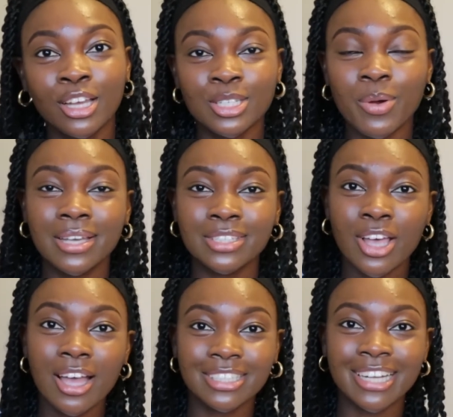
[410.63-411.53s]
So I
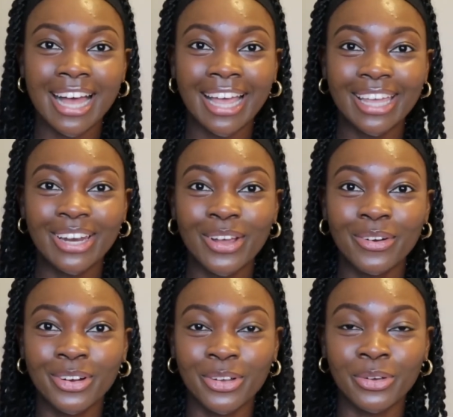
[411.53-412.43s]
searched high and low
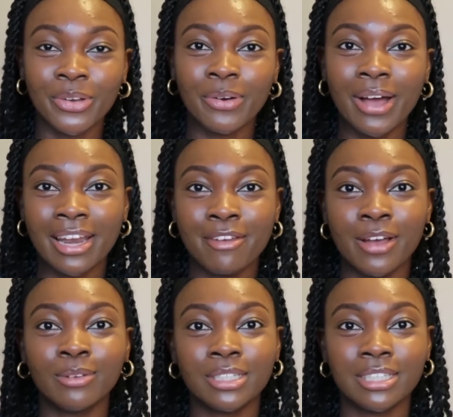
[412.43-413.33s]
on Google and I
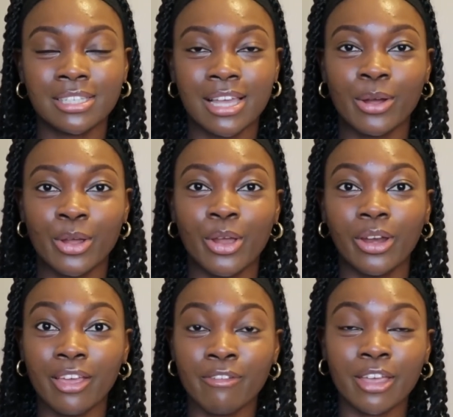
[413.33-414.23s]
found a discount code.
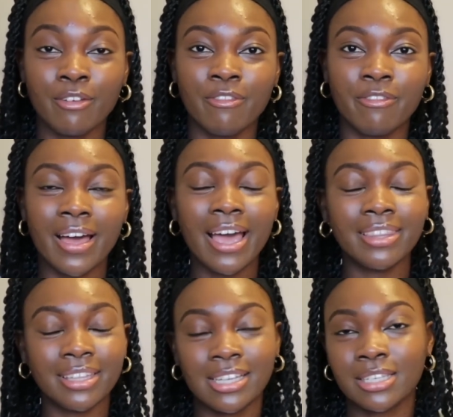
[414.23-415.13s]
If I can
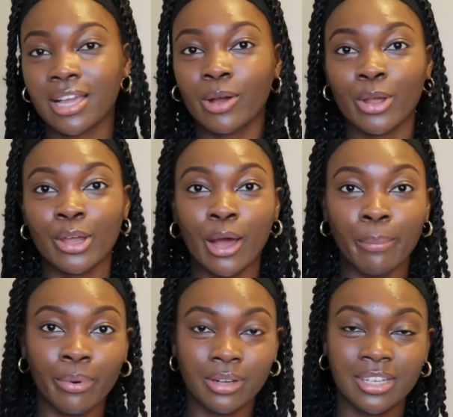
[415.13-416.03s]
find the discount code, I'll
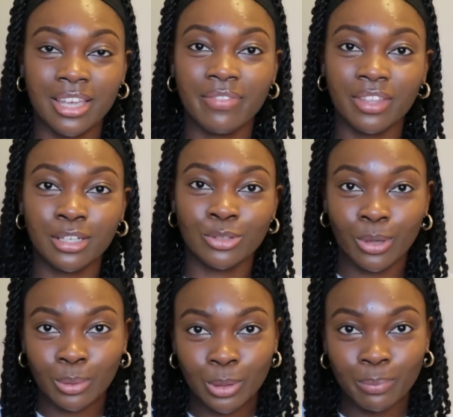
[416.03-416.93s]
put it in the
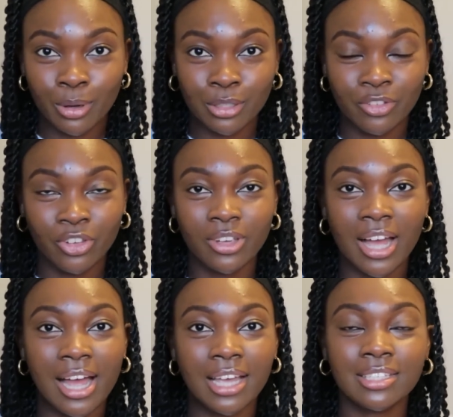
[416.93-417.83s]
description box for you
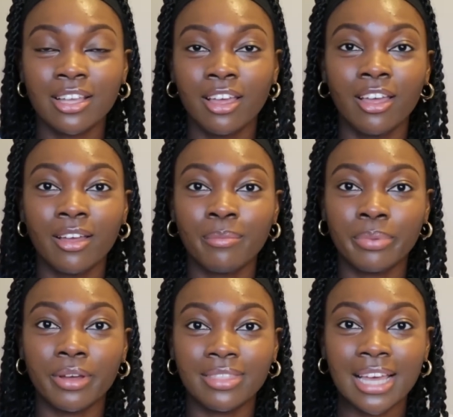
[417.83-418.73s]
guys,
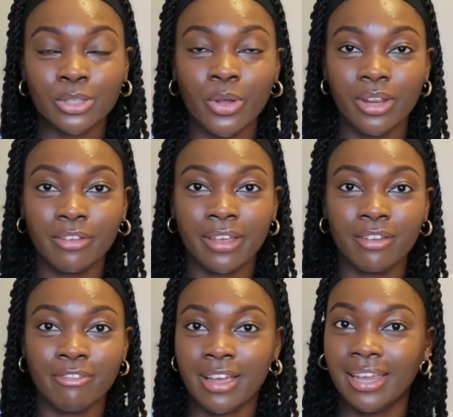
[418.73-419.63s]
but that's only if I
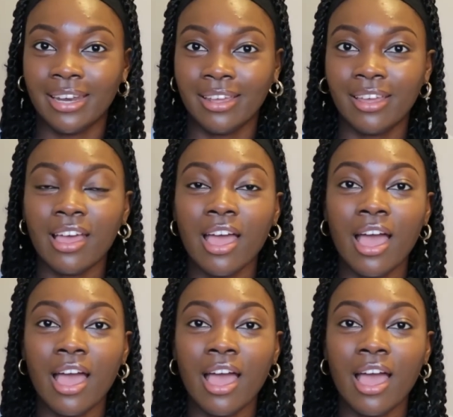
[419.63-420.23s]
can find it.